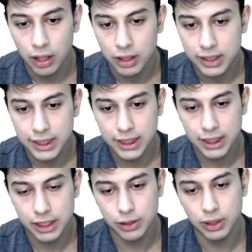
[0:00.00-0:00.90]

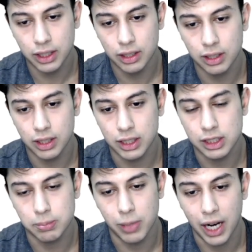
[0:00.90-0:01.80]
CGS unit, it
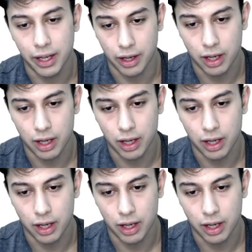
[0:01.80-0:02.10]
is bar.